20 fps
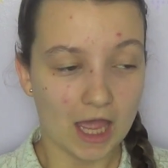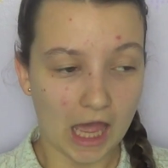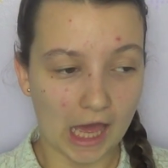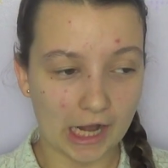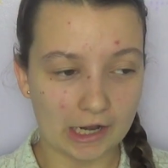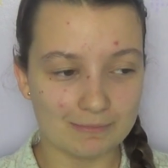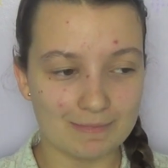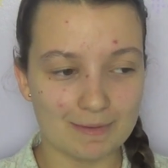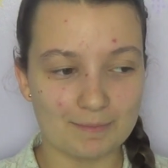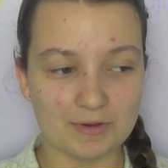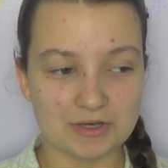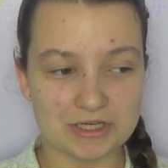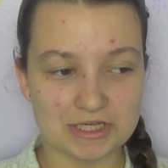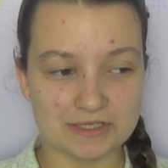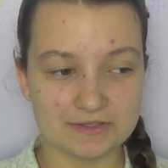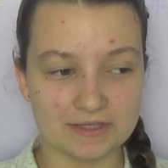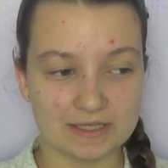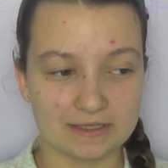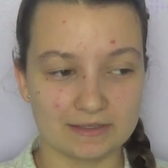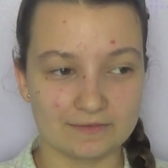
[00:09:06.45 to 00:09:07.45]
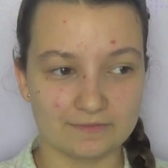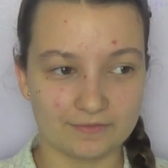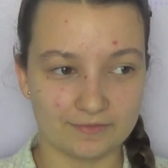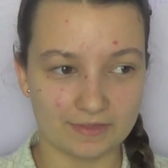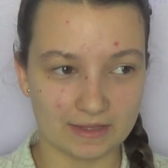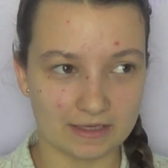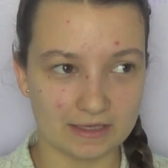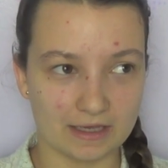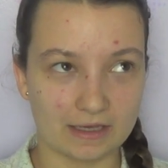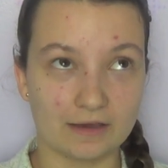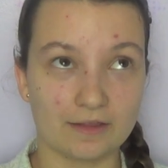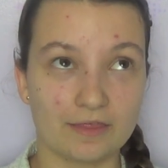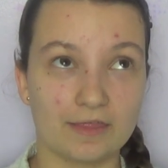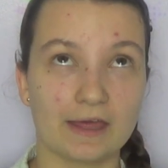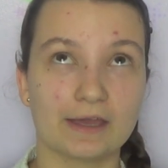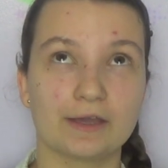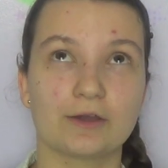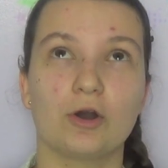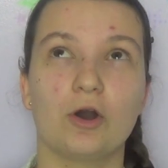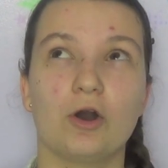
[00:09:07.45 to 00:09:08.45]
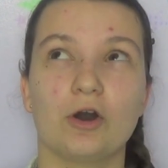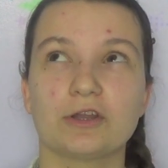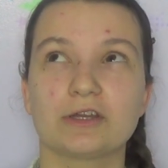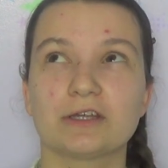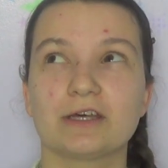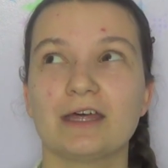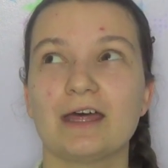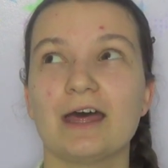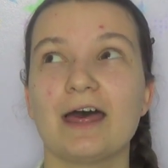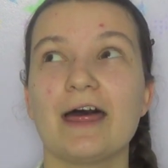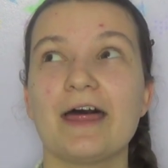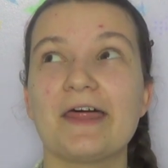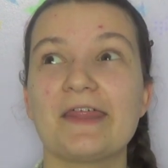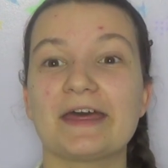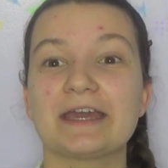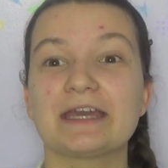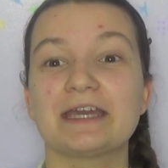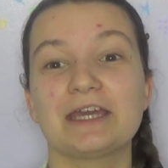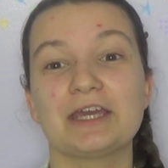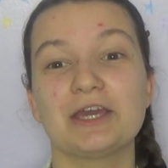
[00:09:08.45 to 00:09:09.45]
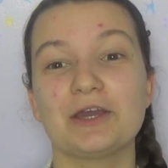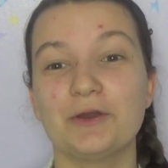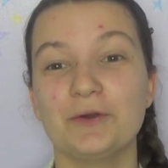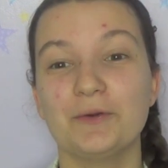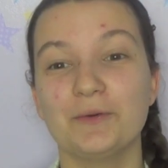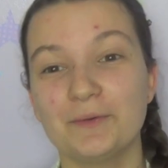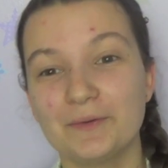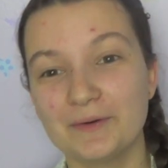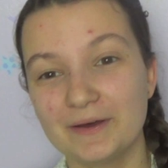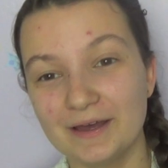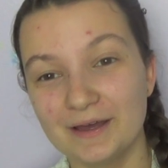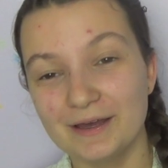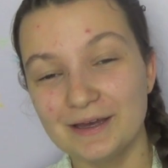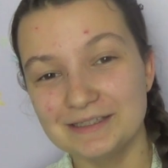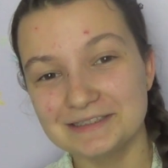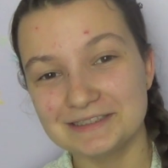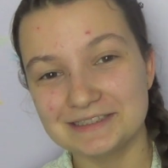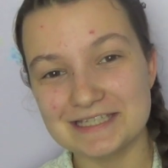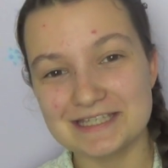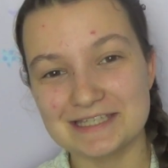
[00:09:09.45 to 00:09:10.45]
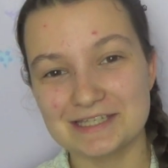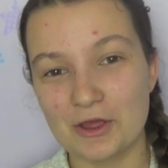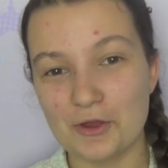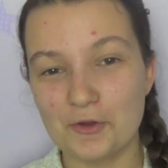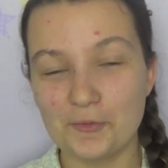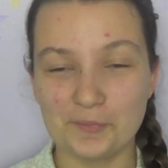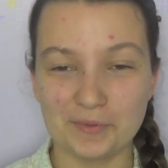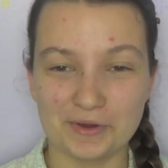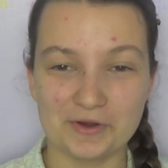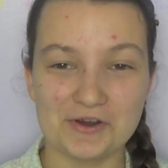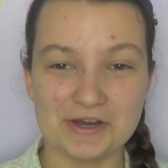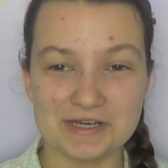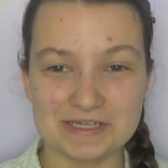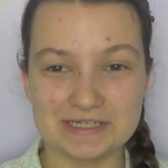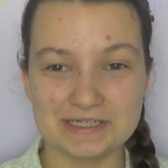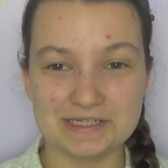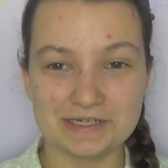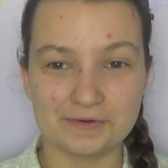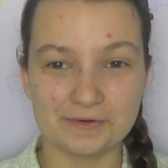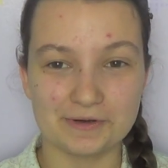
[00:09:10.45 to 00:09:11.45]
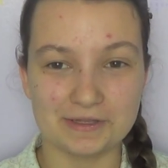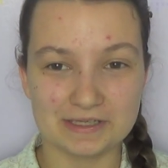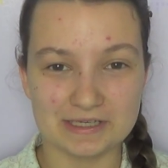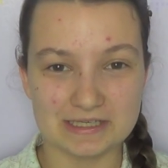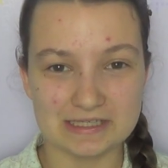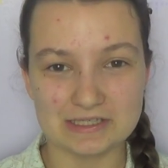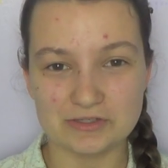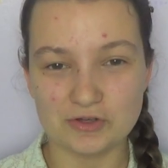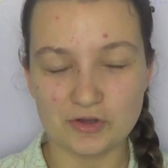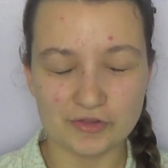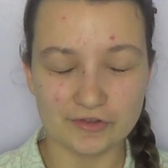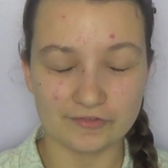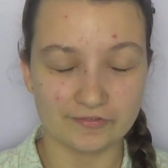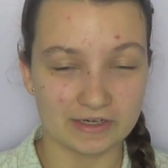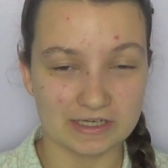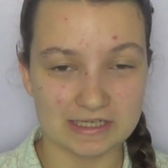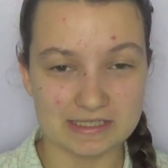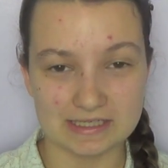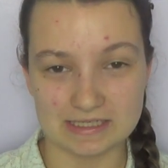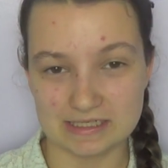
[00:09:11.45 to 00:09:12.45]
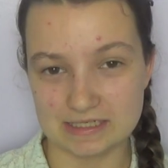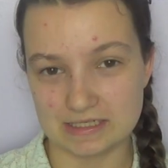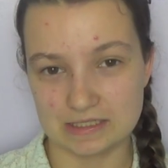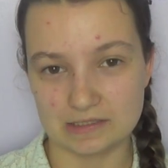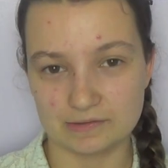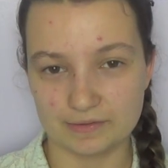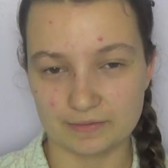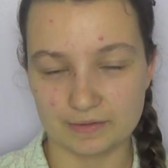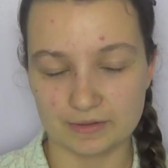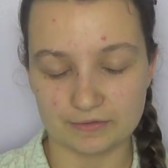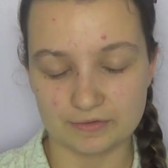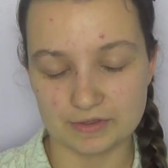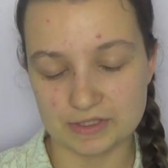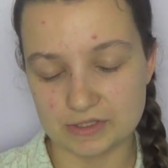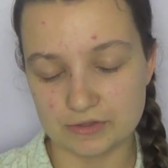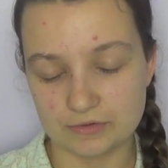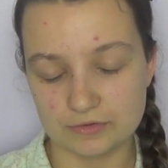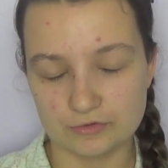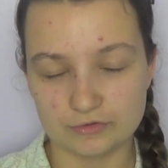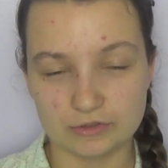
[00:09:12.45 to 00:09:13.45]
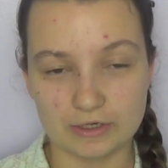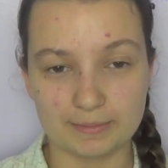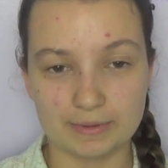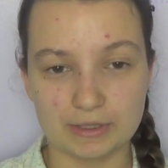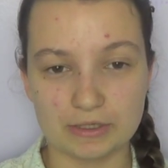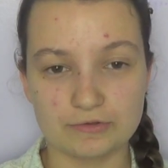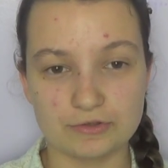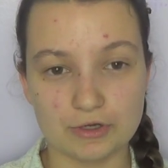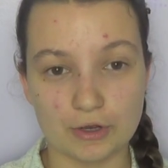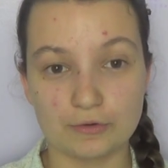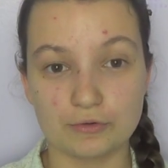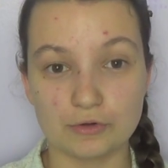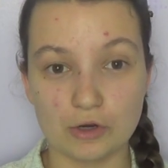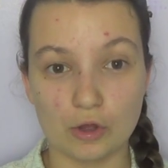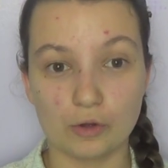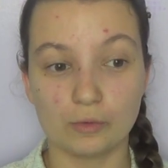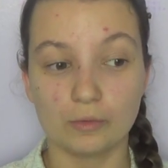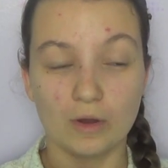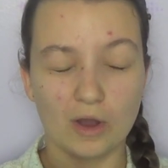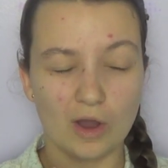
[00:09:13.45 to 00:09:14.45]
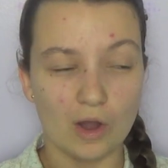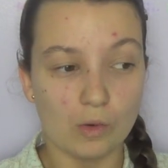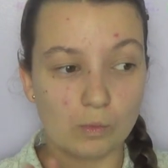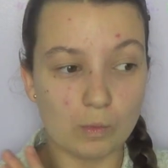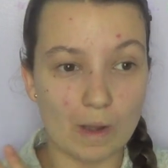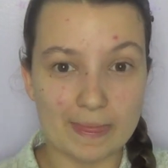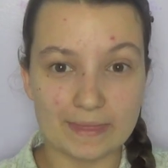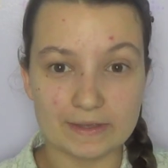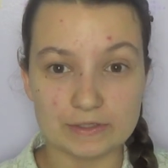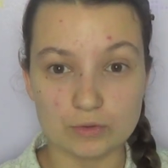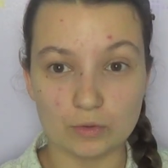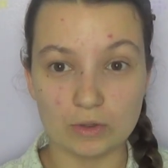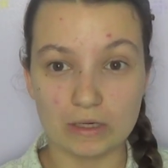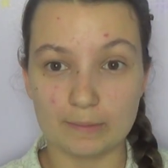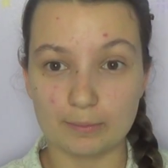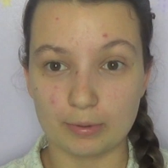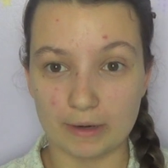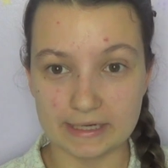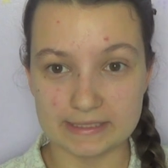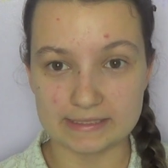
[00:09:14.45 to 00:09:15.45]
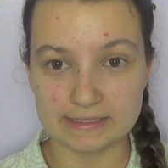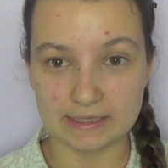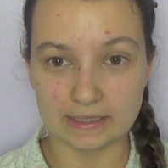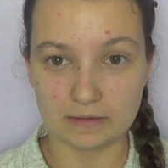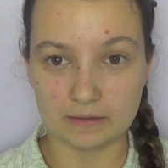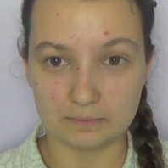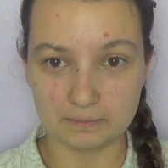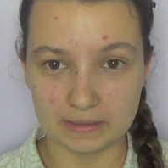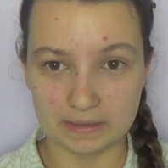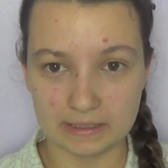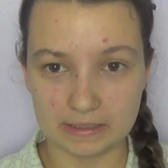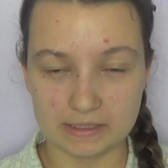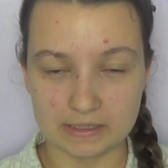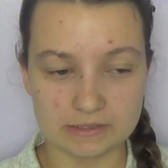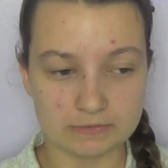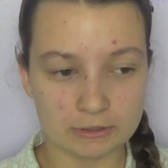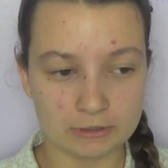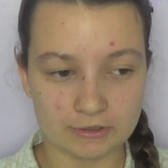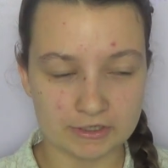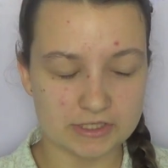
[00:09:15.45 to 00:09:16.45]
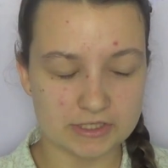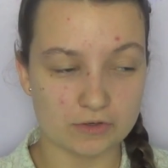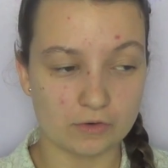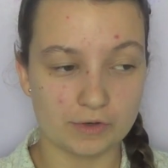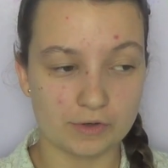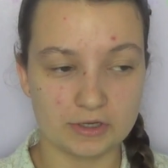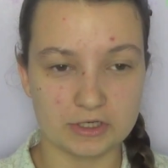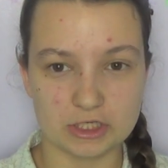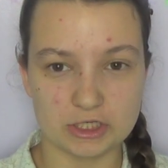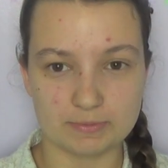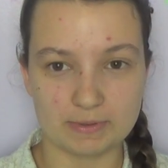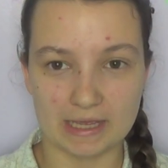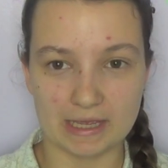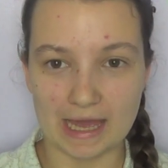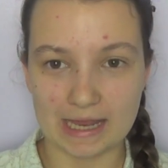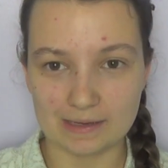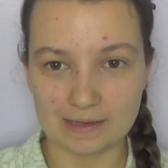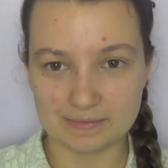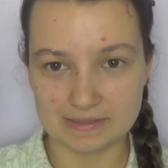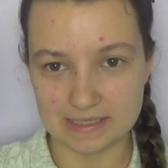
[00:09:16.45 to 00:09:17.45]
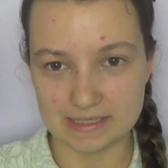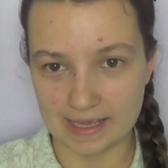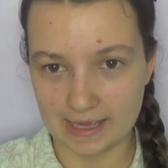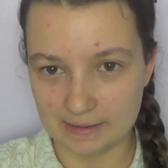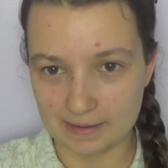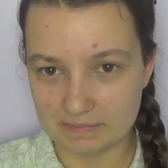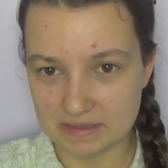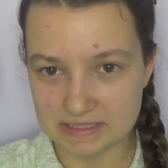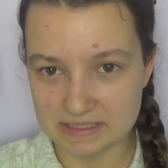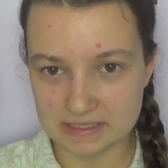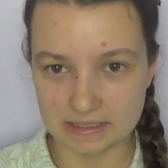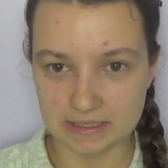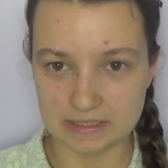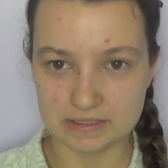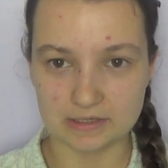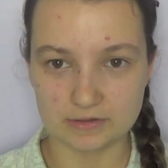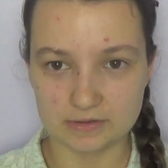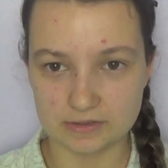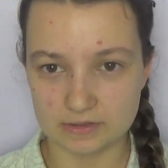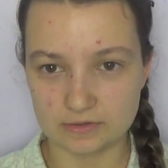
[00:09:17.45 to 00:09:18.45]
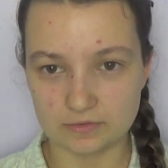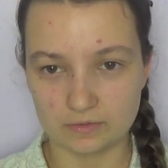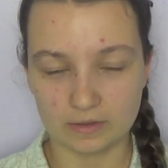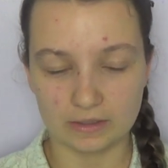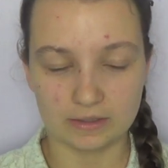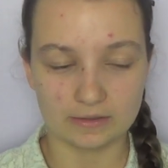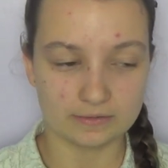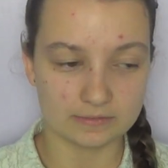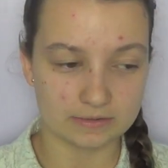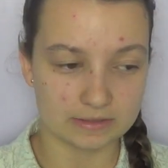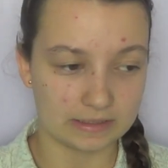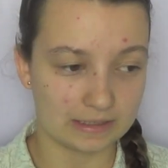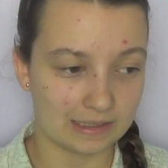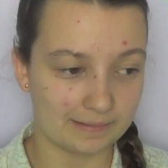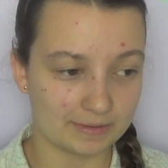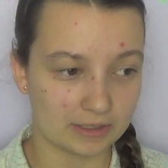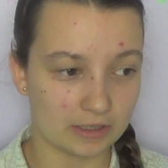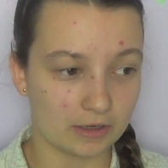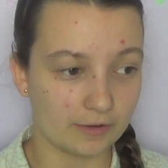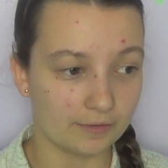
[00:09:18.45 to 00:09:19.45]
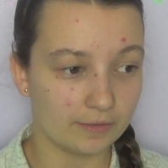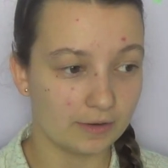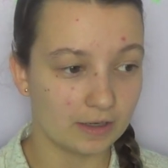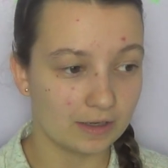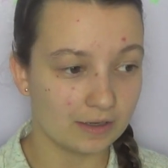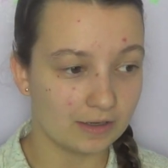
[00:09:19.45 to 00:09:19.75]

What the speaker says: And I remember just thinking, thank God, thank you. Just no period to deal with, because it's not the funnest thing to deal with when you're on a school trip and you don't know when the toilet breaks are going to be. Because when you're at school, you can just put your hand up and say, hey miss, I need to go to the toilet, could you let me go?